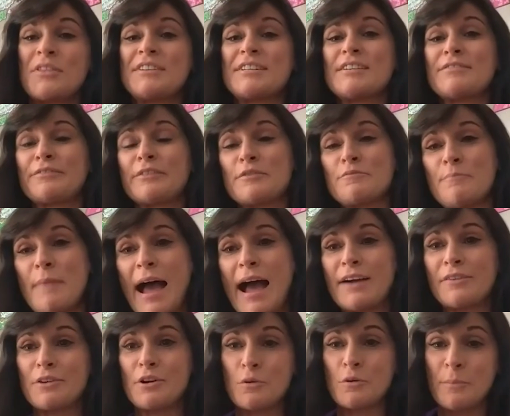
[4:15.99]
with different
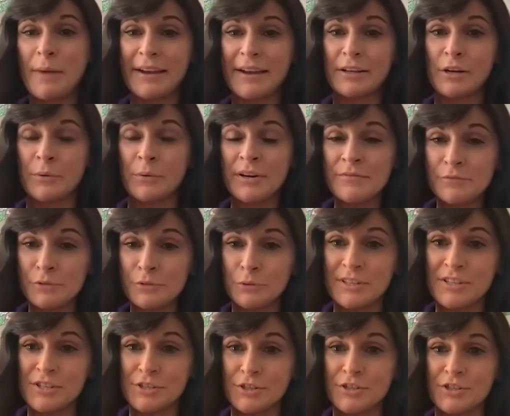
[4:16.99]
macro and micro
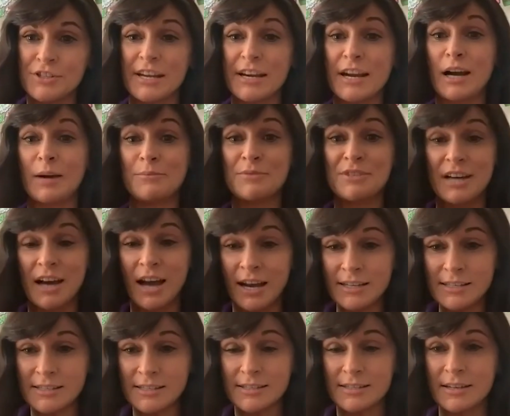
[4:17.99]
influencers, they come
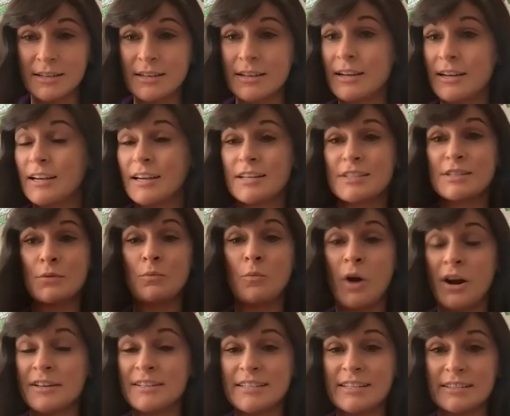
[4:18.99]
to us.
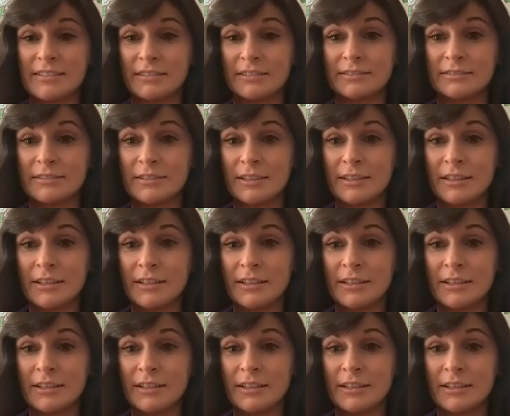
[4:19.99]
It's a one deal.